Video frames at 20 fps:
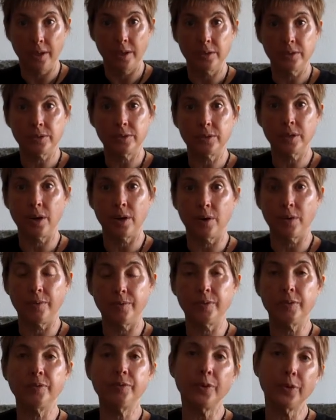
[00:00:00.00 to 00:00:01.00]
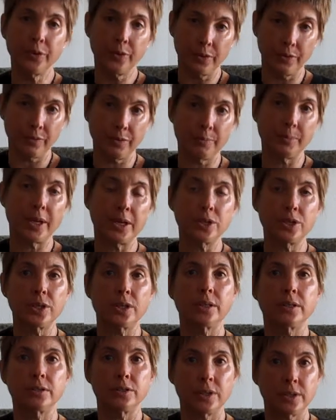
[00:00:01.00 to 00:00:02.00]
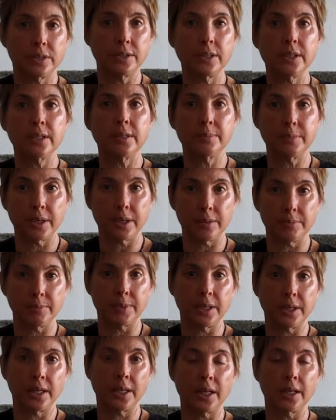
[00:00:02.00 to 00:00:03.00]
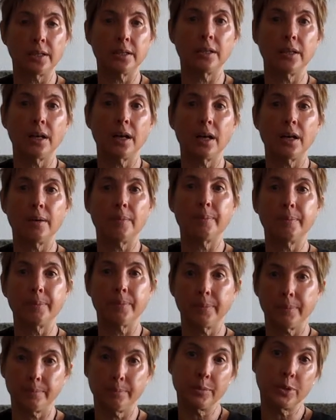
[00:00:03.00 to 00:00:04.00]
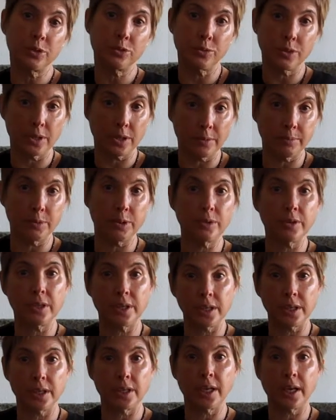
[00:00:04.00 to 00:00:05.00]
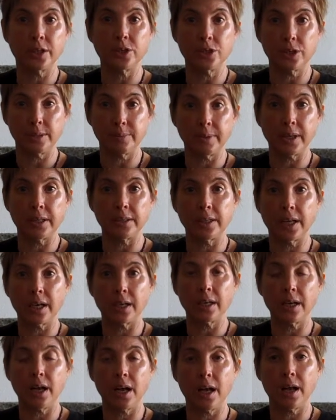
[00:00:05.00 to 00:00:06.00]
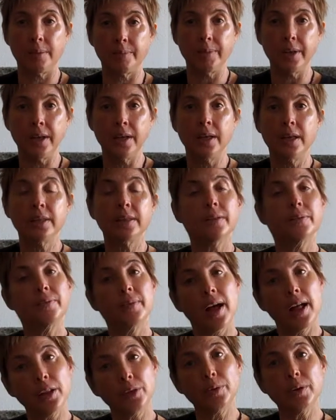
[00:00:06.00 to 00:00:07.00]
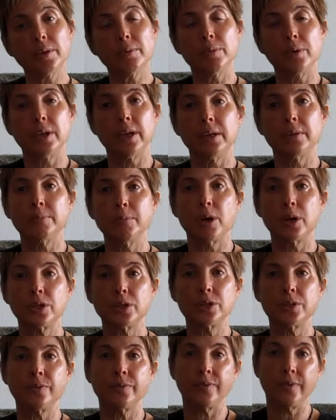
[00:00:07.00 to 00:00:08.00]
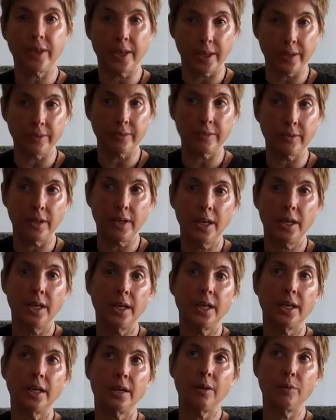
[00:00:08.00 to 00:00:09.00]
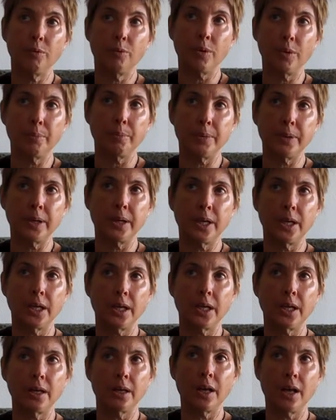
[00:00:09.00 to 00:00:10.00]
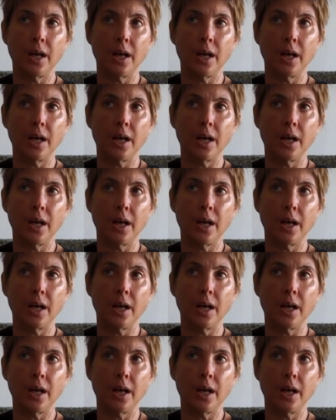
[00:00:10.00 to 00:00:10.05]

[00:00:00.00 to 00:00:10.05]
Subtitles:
So for further information, just email me at miltreecommunity@gmail.com. The following week, March 5th, will be,